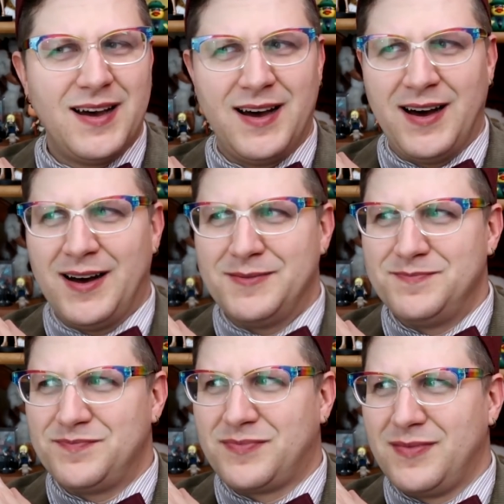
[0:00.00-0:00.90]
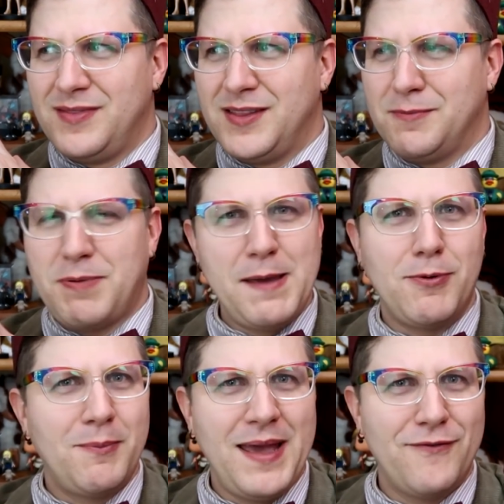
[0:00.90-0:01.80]

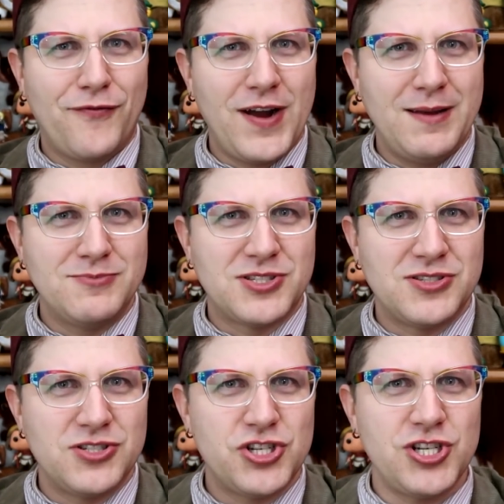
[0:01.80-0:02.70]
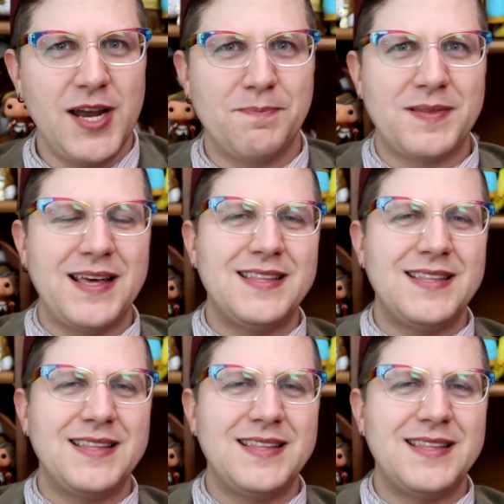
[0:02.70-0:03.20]
Papal Mainframe's ship.